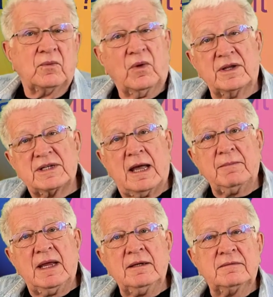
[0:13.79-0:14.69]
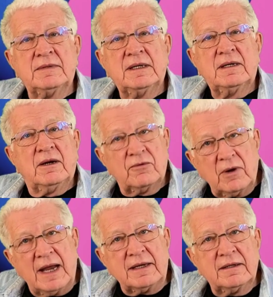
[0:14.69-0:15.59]
What does that mean?
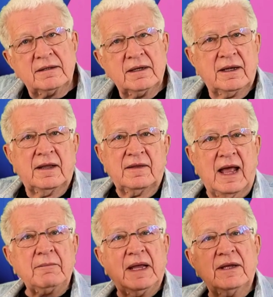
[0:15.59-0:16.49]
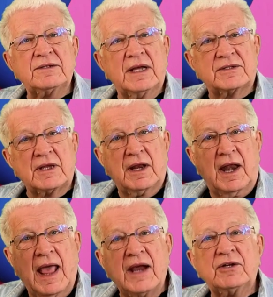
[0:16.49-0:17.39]
Right. That means it's
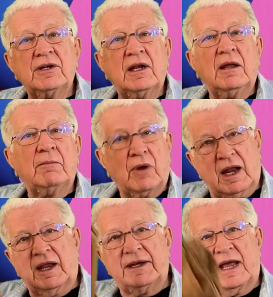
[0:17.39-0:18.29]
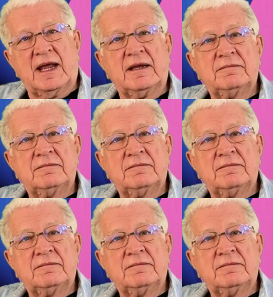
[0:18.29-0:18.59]
National Umbrella Day.